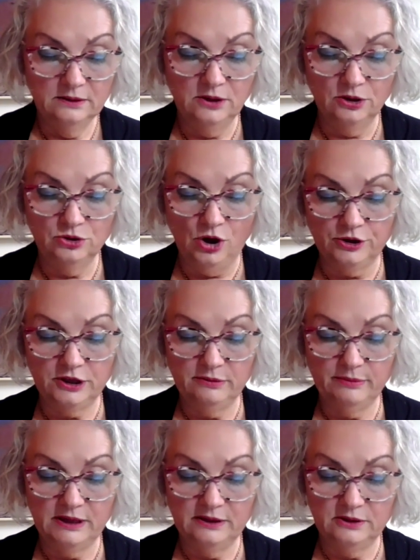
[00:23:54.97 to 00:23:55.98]
the
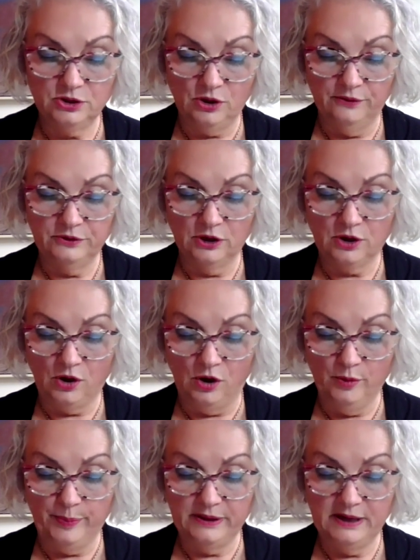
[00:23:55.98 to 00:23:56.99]
document of the
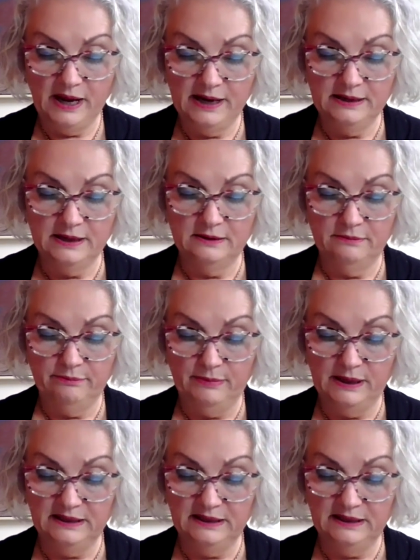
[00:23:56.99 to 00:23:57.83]
Copenhagen